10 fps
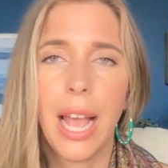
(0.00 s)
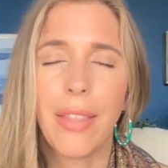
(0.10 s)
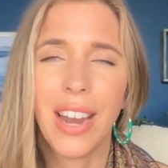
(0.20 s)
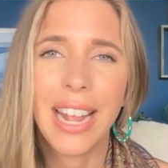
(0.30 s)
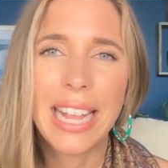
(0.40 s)

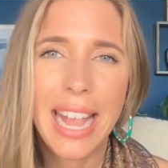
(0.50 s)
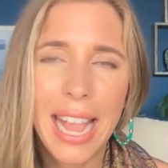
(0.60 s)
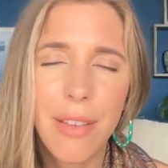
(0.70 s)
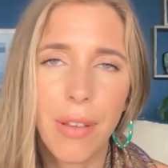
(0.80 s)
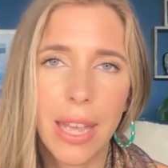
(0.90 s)
Then I
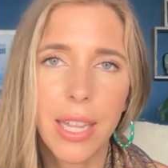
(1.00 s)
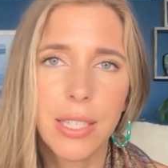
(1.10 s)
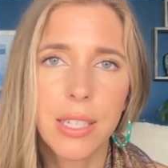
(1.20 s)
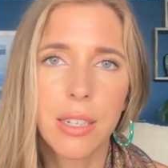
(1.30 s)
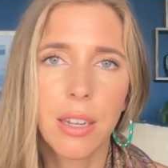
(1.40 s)
gave
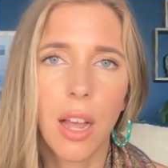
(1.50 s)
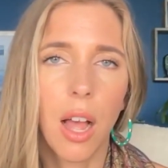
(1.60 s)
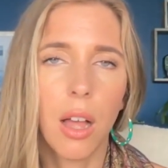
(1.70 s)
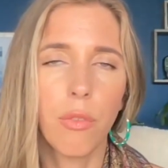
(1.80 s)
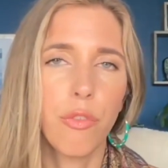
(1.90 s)
it
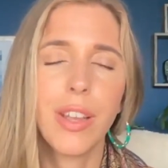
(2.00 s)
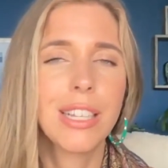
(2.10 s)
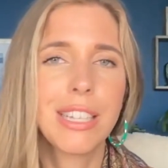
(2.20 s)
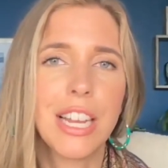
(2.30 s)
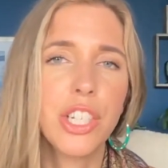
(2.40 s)
a
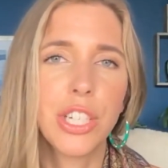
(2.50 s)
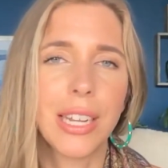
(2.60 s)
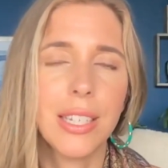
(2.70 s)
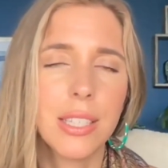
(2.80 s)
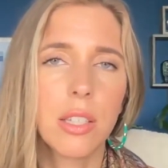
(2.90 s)

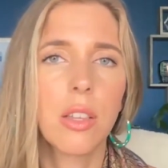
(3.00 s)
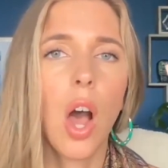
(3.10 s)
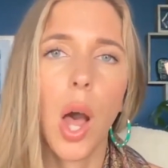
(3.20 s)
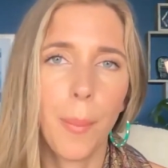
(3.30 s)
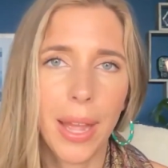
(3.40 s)
fictitious
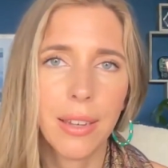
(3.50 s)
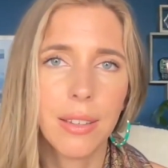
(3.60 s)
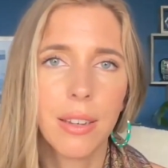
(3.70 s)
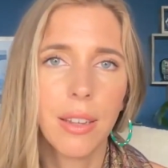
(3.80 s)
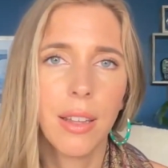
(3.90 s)

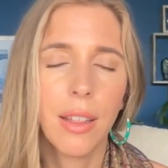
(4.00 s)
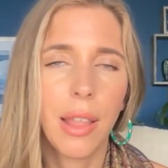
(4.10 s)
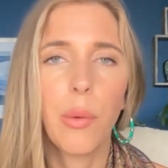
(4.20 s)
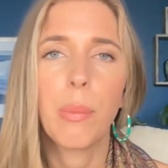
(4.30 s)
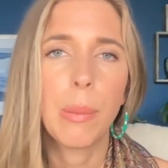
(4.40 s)
comment
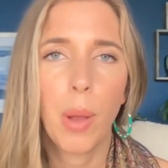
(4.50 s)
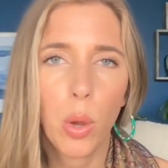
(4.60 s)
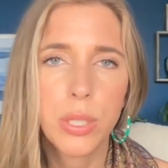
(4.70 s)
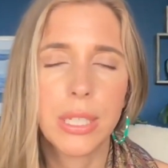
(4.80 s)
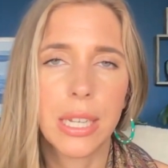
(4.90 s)
that would be
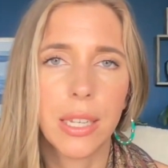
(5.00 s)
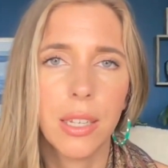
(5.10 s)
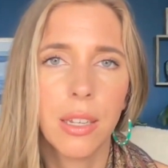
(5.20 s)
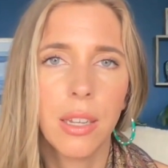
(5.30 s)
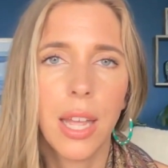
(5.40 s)

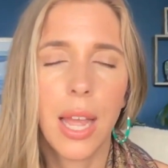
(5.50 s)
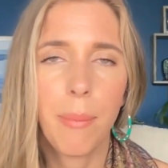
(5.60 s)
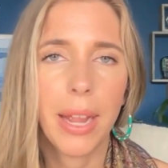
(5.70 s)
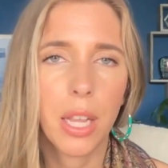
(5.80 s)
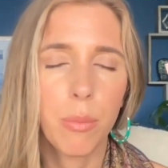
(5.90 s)
posted in
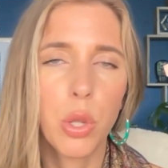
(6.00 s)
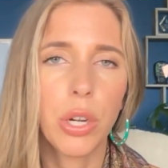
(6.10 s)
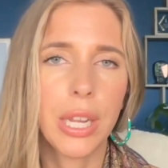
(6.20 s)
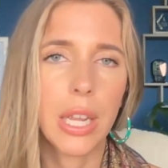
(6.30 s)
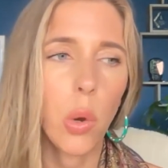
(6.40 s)
my
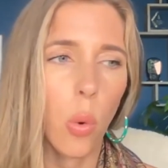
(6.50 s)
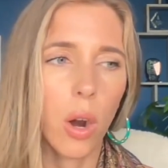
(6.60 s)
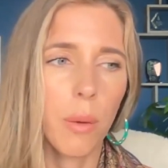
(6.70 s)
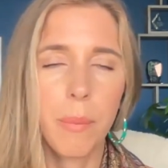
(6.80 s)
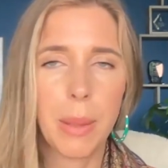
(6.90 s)
community
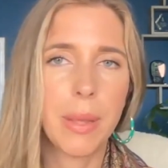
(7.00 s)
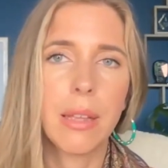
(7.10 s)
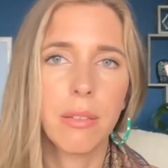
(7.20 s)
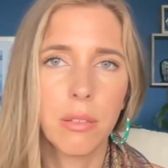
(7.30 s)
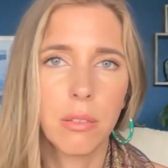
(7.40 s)
or
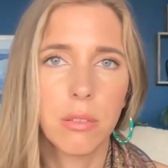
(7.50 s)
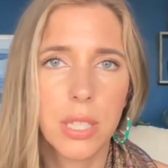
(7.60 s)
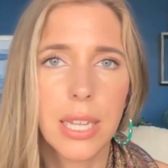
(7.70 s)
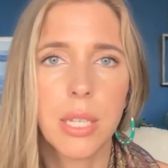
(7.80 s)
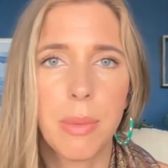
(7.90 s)
maybe
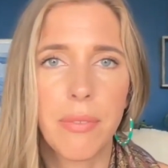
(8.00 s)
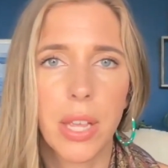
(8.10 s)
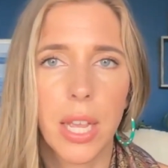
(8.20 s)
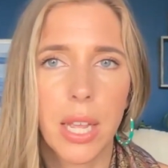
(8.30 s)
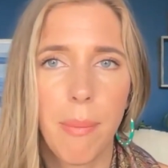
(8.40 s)
sent to me
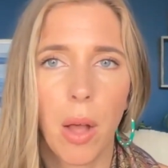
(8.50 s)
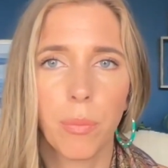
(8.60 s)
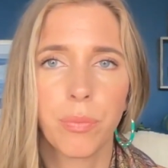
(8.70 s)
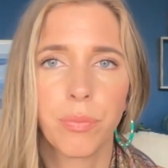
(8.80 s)
via email.